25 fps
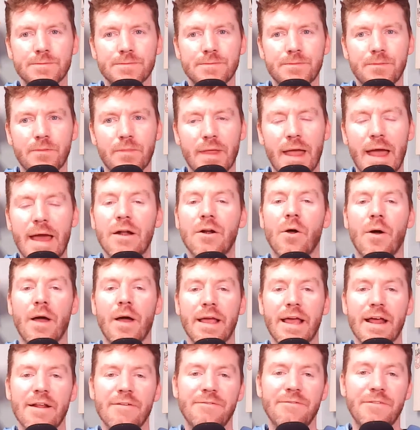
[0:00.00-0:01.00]
I don't know. I
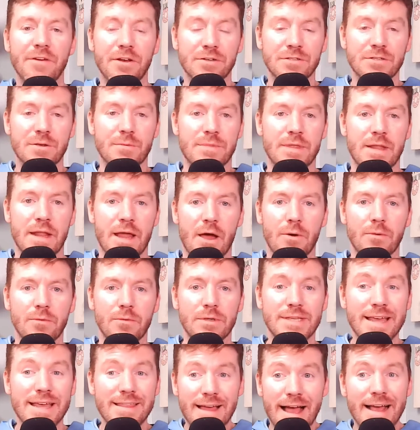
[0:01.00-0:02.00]
got to figure something out.
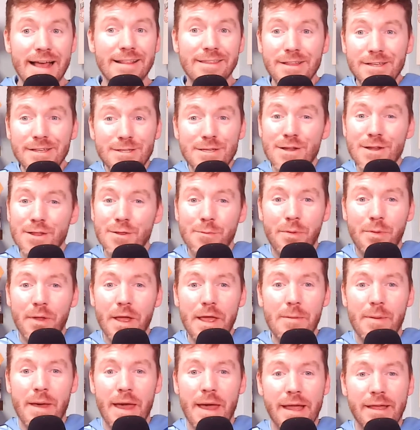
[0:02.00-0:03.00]
Because I listened to the
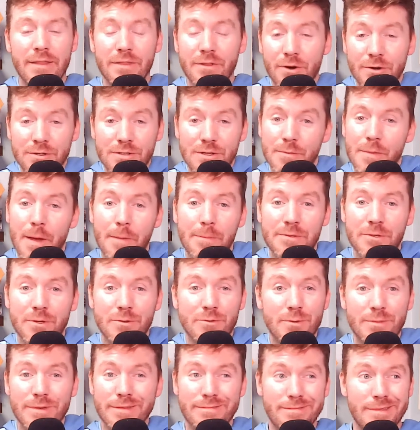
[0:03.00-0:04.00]
playback, and there are some episodes
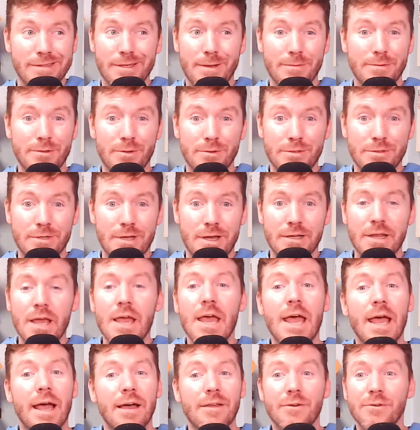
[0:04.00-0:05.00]
where I'm like, this episode sucked.
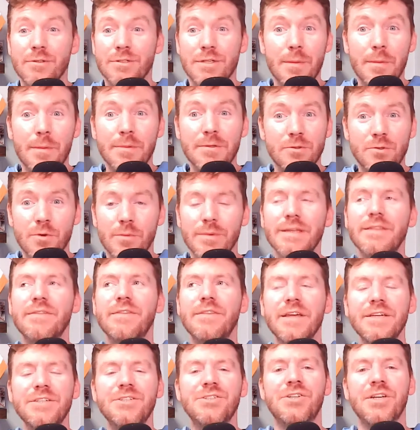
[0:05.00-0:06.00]
And there are some episodes where I'm like,
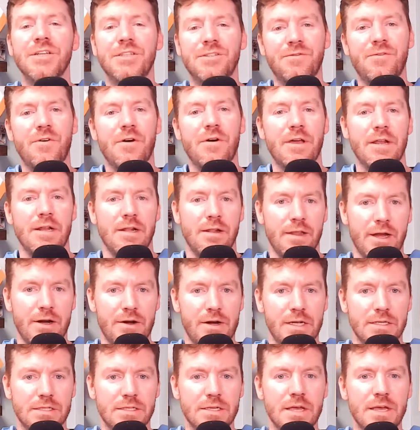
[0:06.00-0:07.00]
this shit's fucking
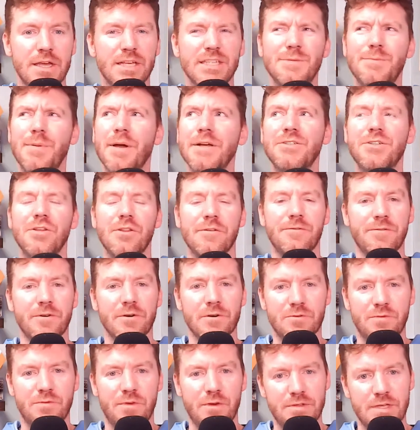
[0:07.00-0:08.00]
hilarious. Especially the
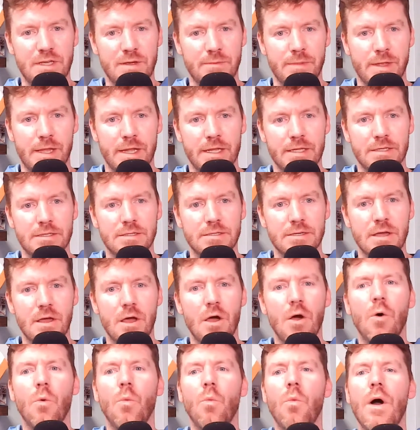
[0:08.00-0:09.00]
first 15 minutes.
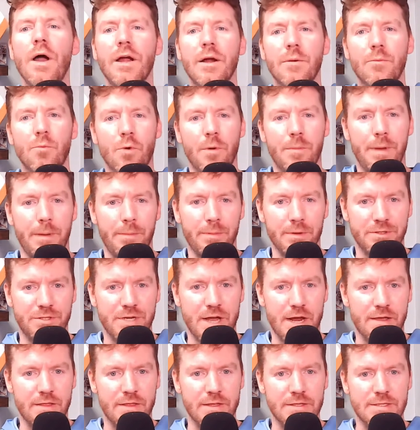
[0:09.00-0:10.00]
Why aren't more people
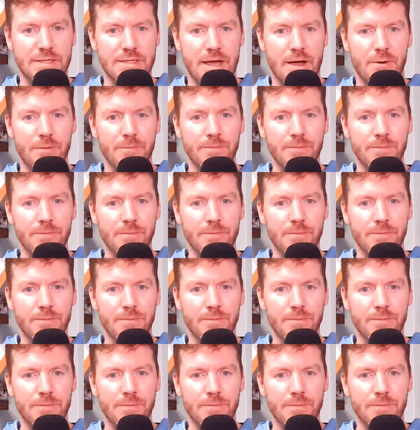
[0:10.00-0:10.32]
checking this out?